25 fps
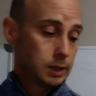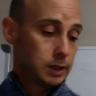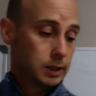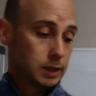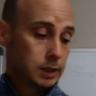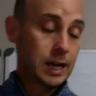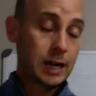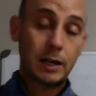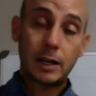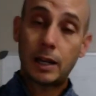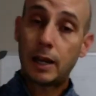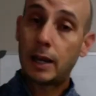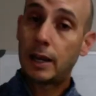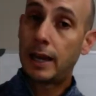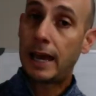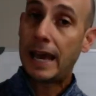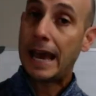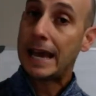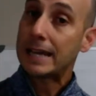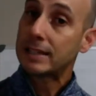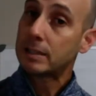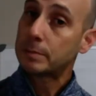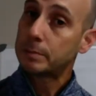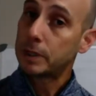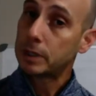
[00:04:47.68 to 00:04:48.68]
not
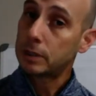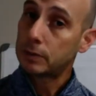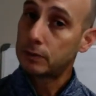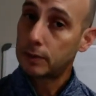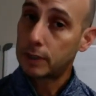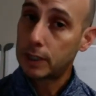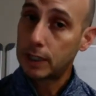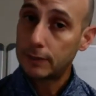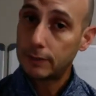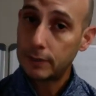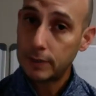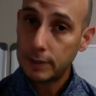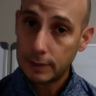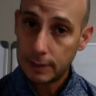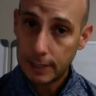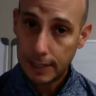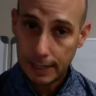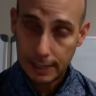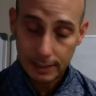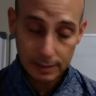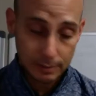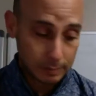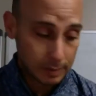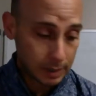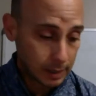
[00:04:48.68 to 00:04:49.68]
as much forgiveness
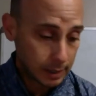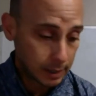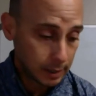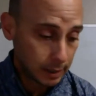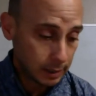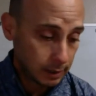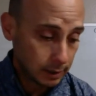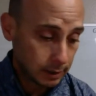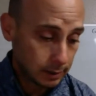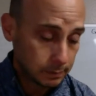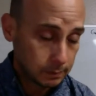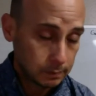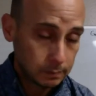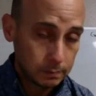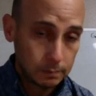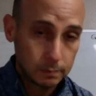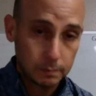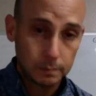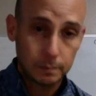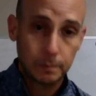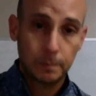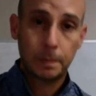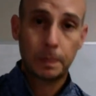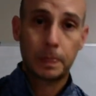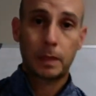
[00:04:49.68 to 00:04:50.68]
as my
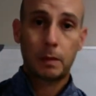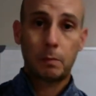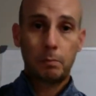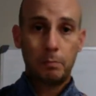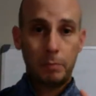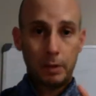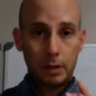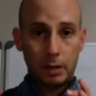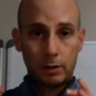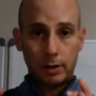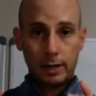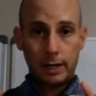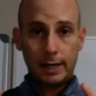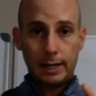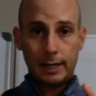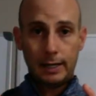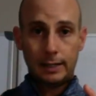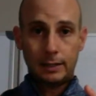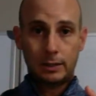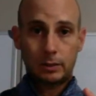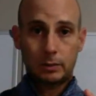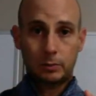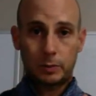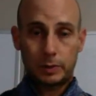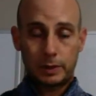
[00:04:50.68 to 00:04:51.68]
um, bigger
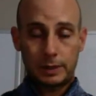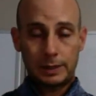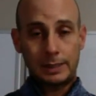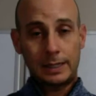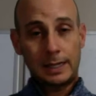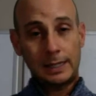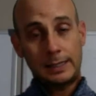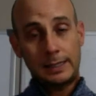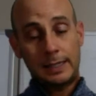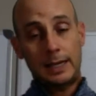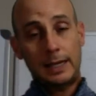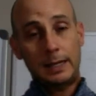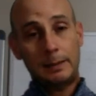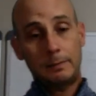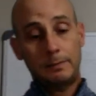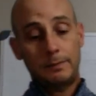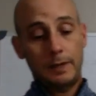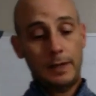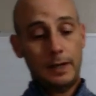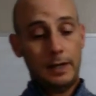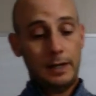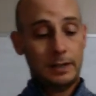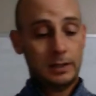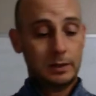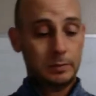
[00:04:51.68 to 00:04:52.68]
heads with the titanium
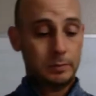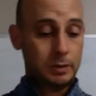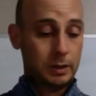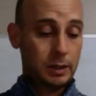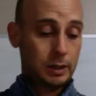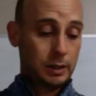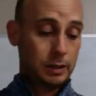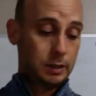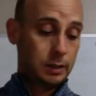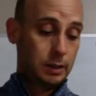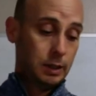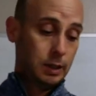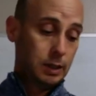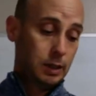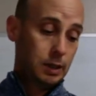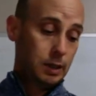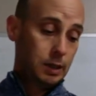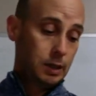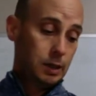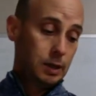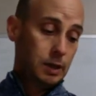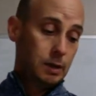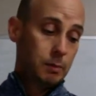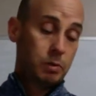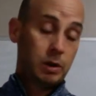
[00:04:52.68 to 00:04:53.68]
face, but
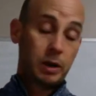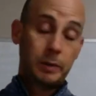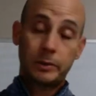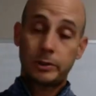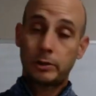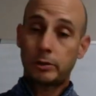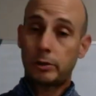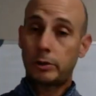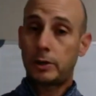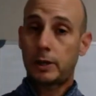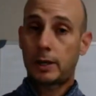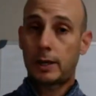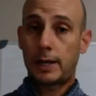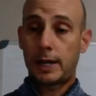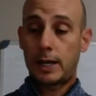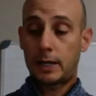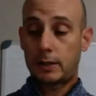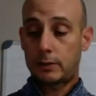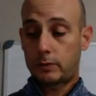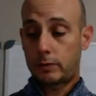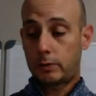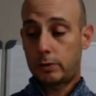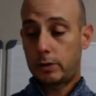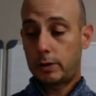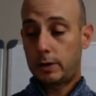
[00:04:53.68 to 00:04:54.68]
pretty much all you can
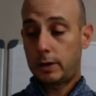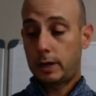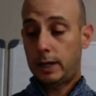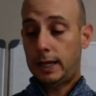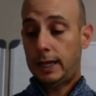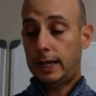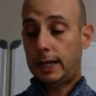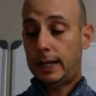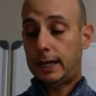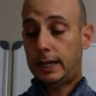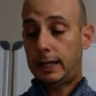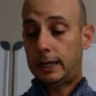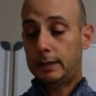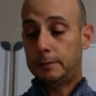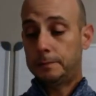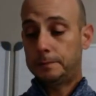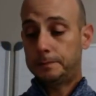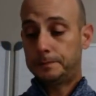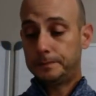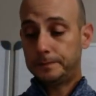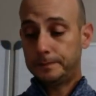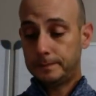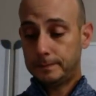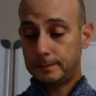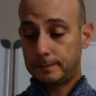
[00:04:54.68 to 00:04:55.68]
ask for. And
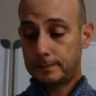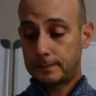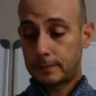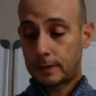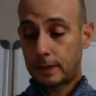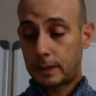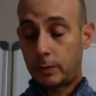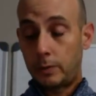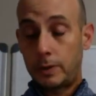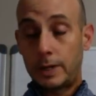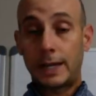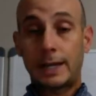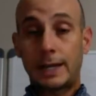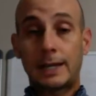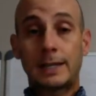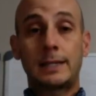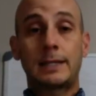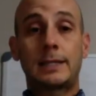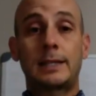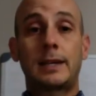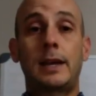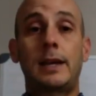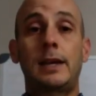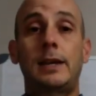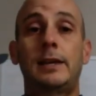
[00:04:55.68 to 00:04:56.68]
what I can
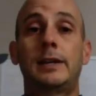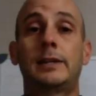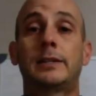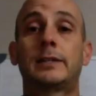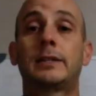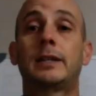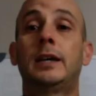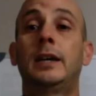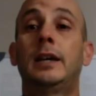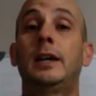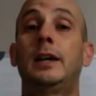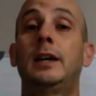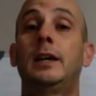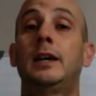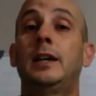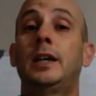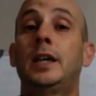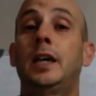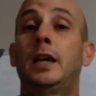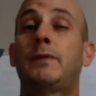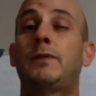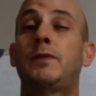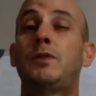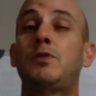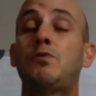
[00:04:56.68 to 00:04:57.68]
say is,
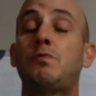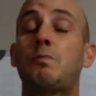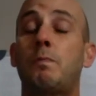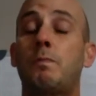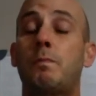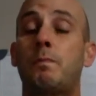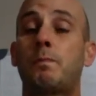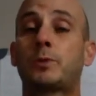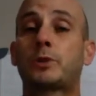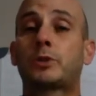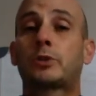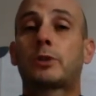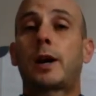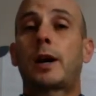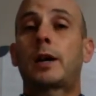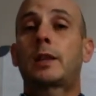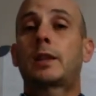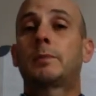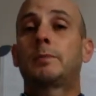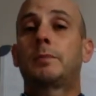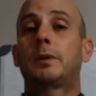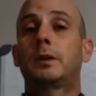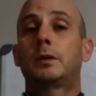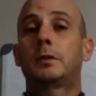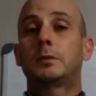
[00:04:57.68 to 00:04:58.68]
if you strike
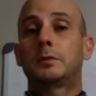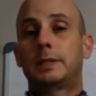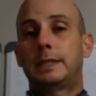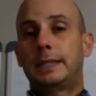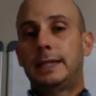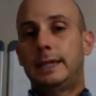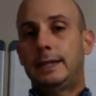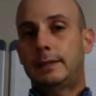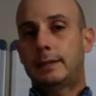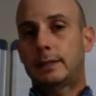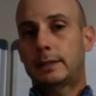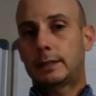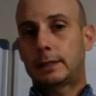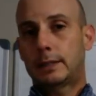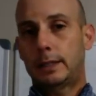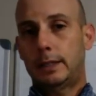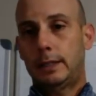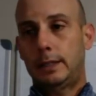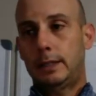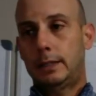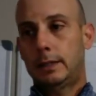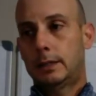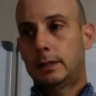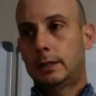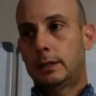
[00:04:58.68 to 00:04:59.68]
the ball
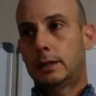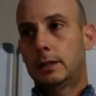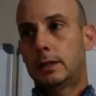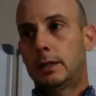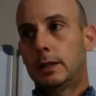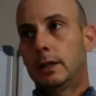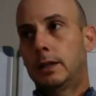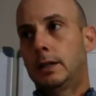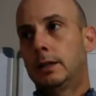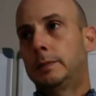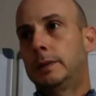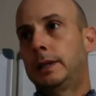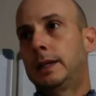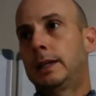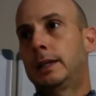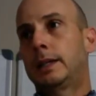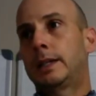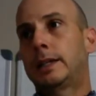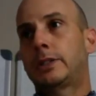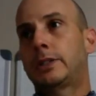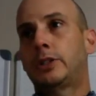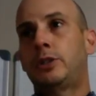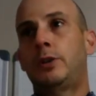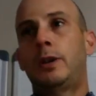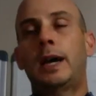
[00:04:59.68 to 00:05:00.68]
decently, um,
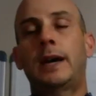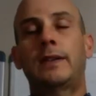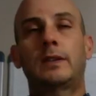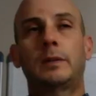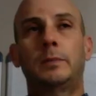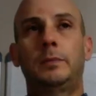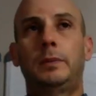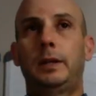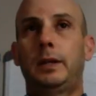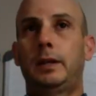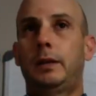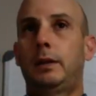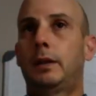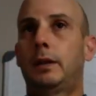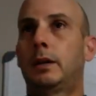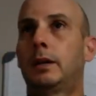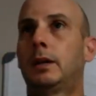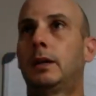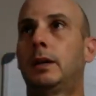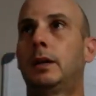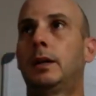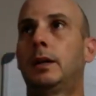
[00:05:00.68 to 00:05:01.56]
unless you have to be